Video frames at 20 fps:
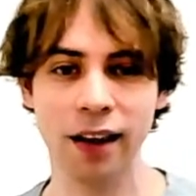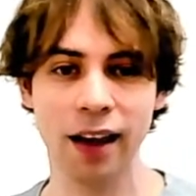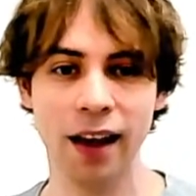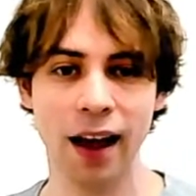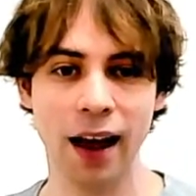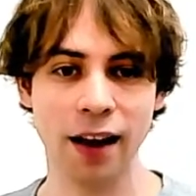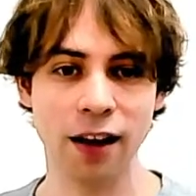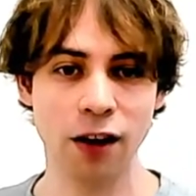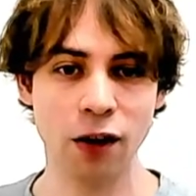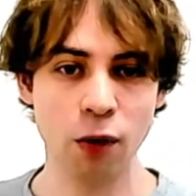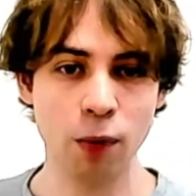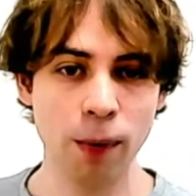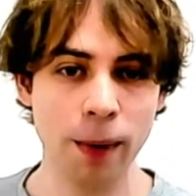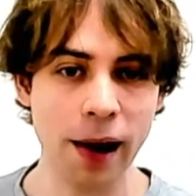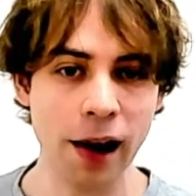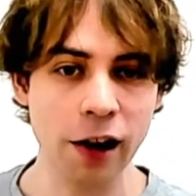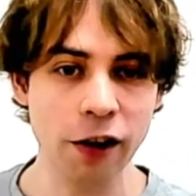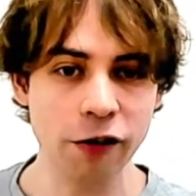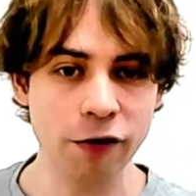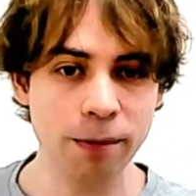and
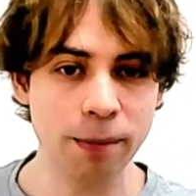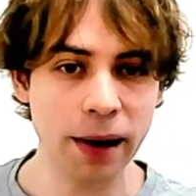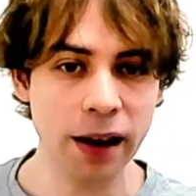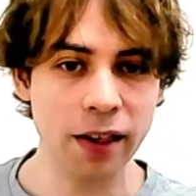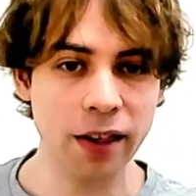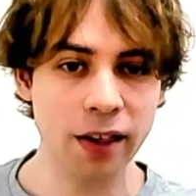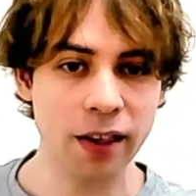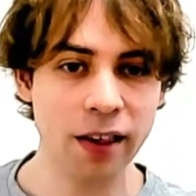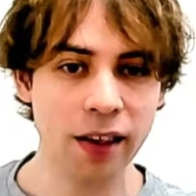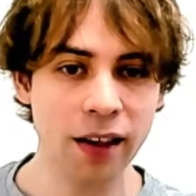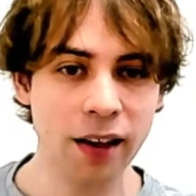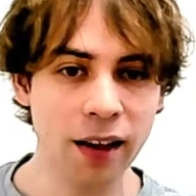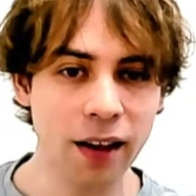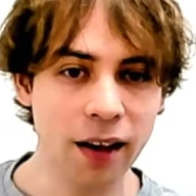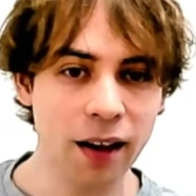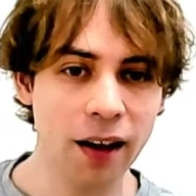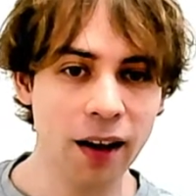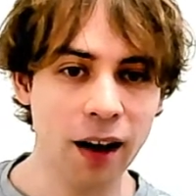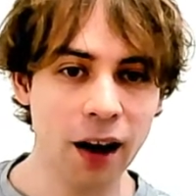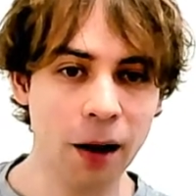12 bits
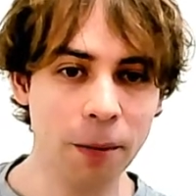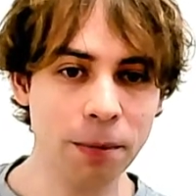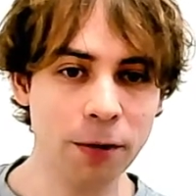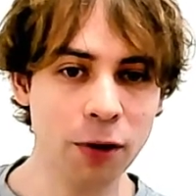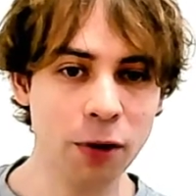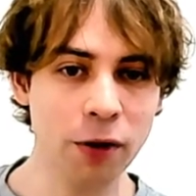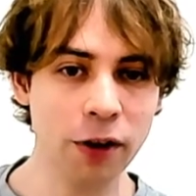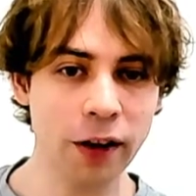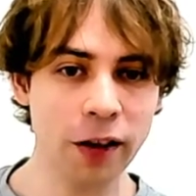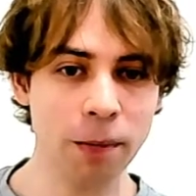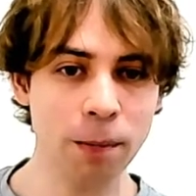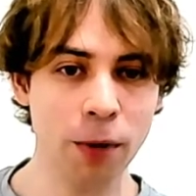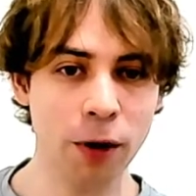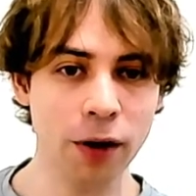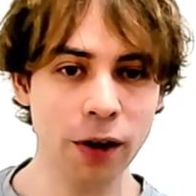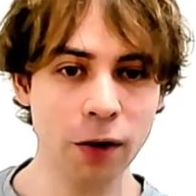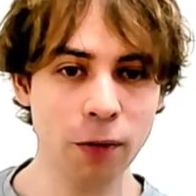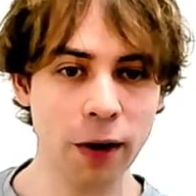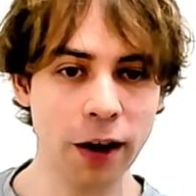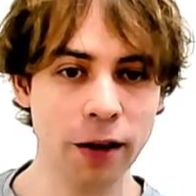up to this
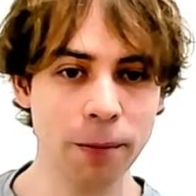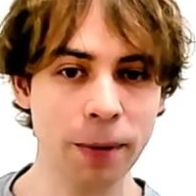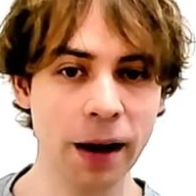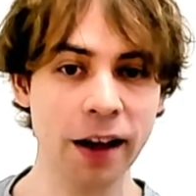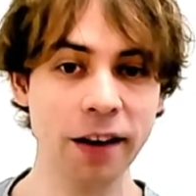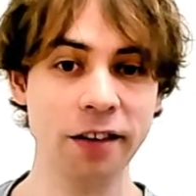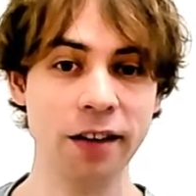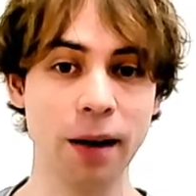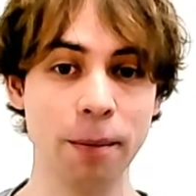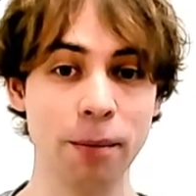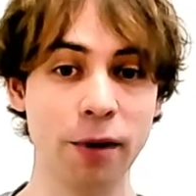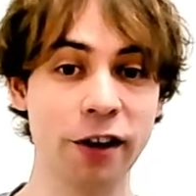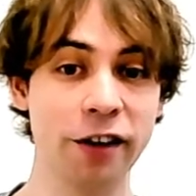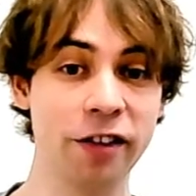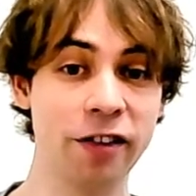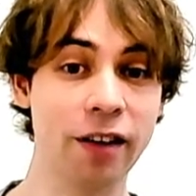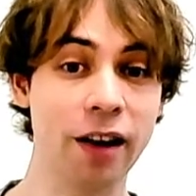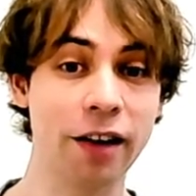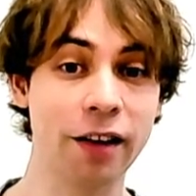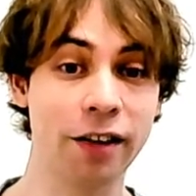point where the page number
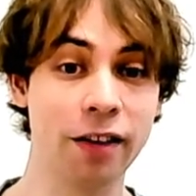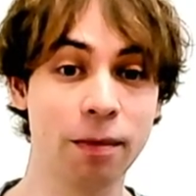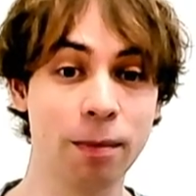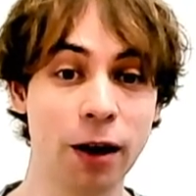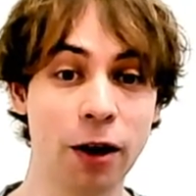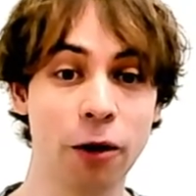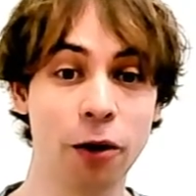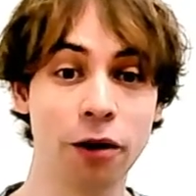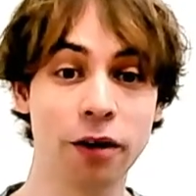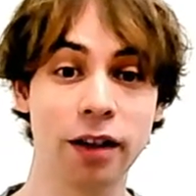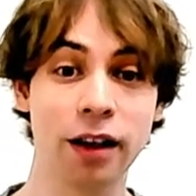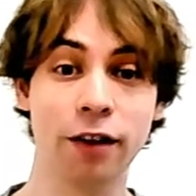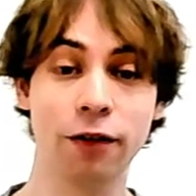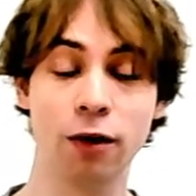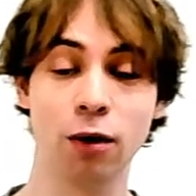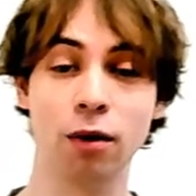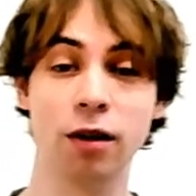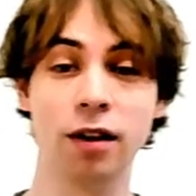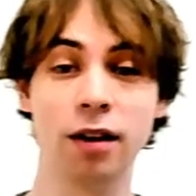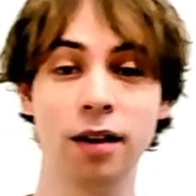starts. Because if
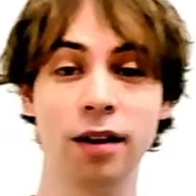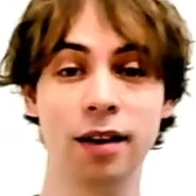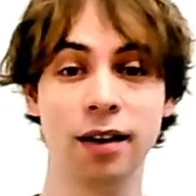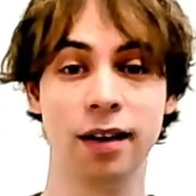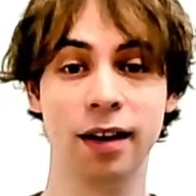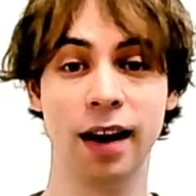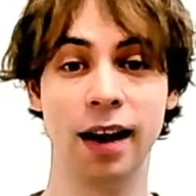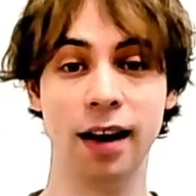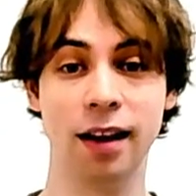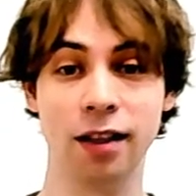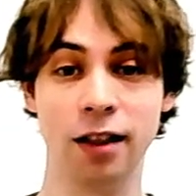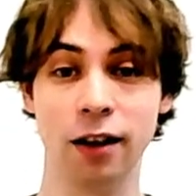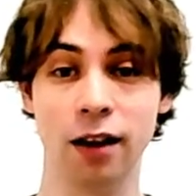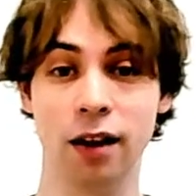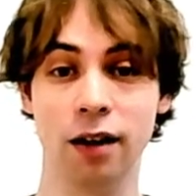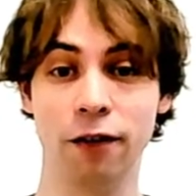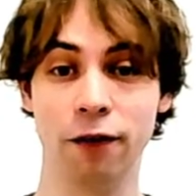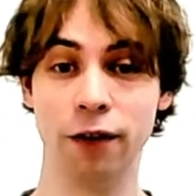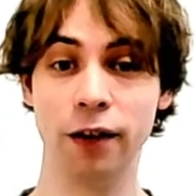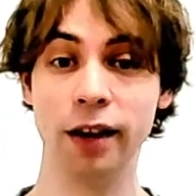you take the
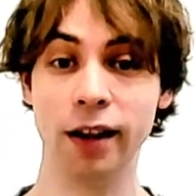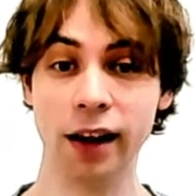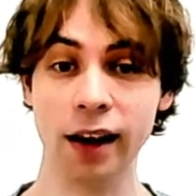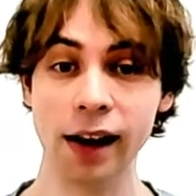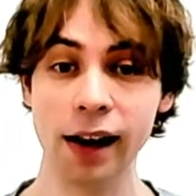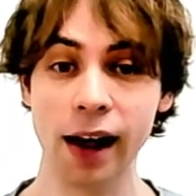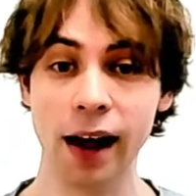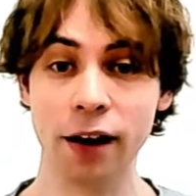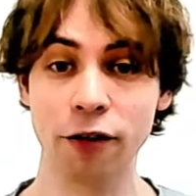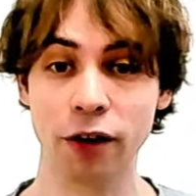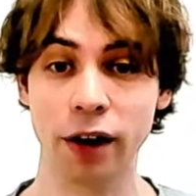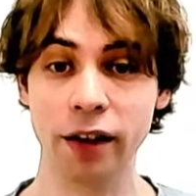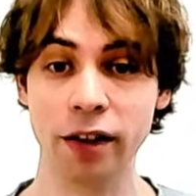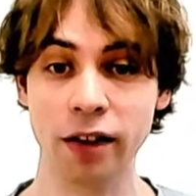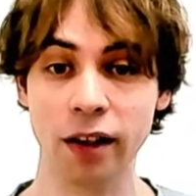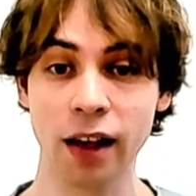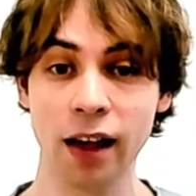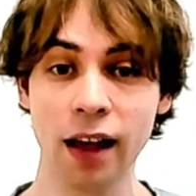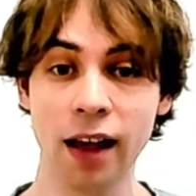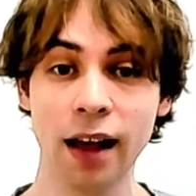physical
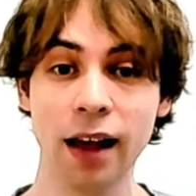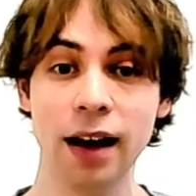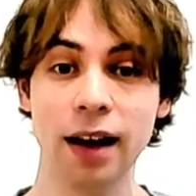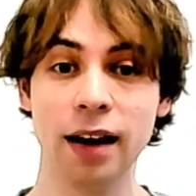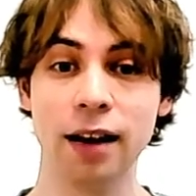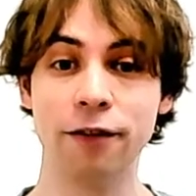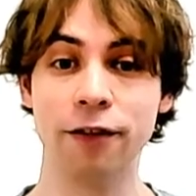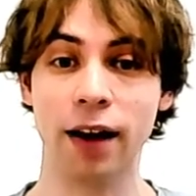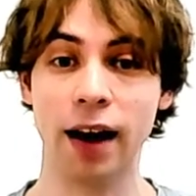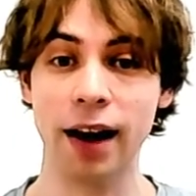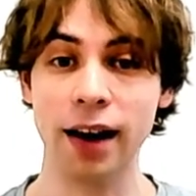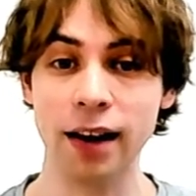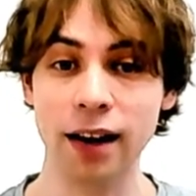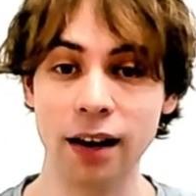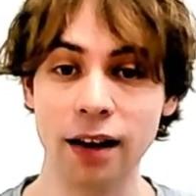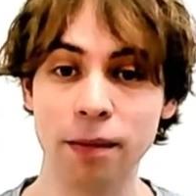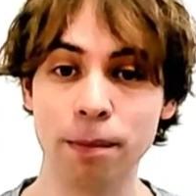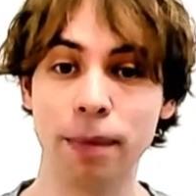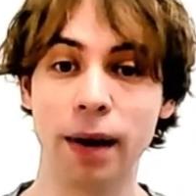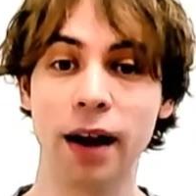address
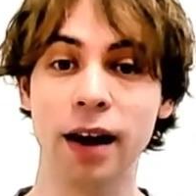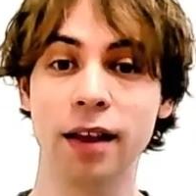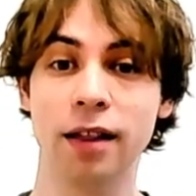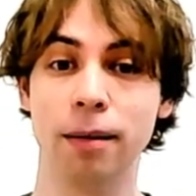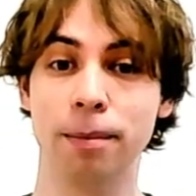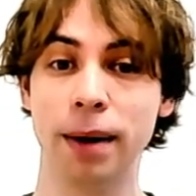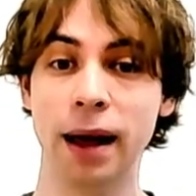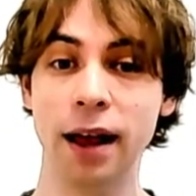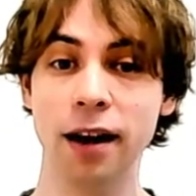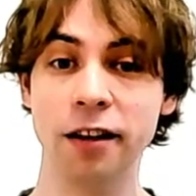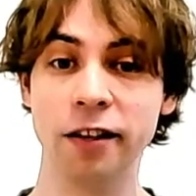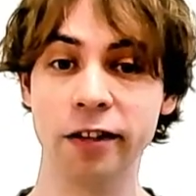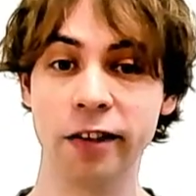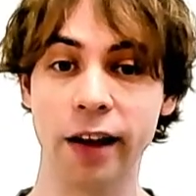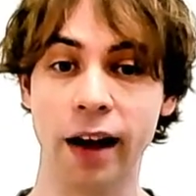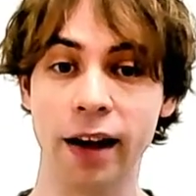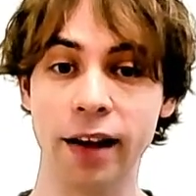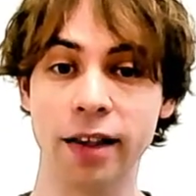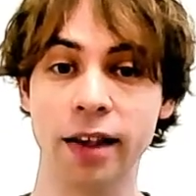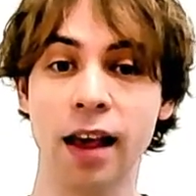divided by the page
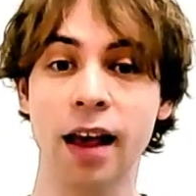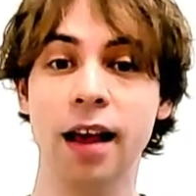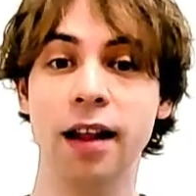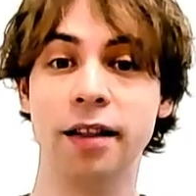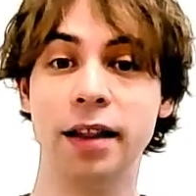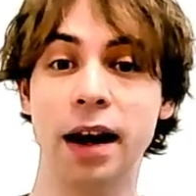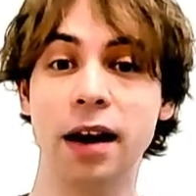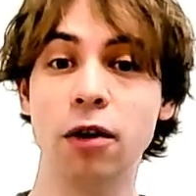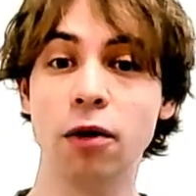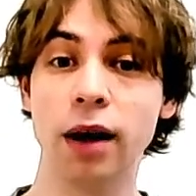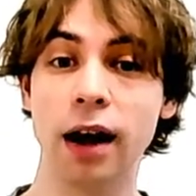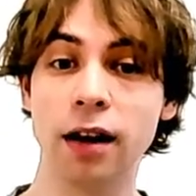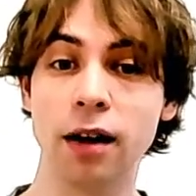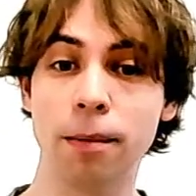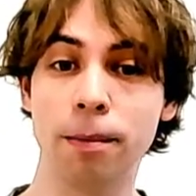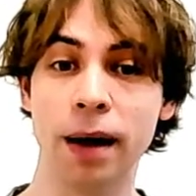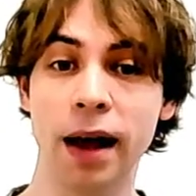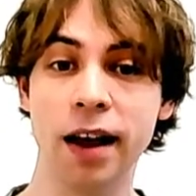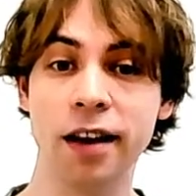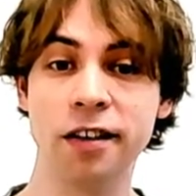size, then you get the
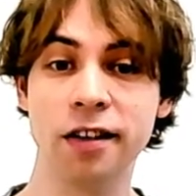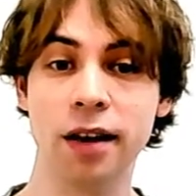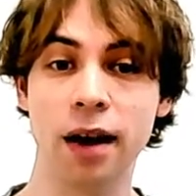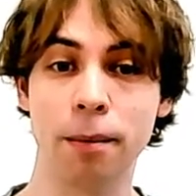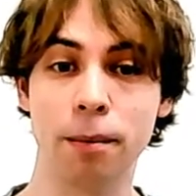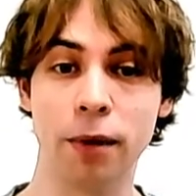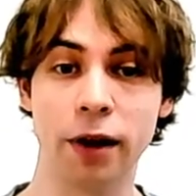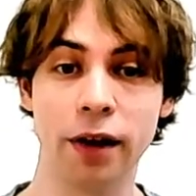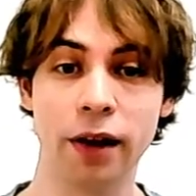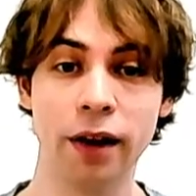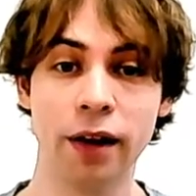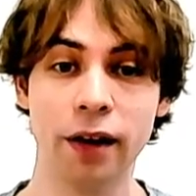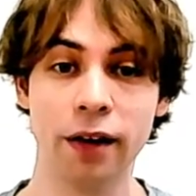page number.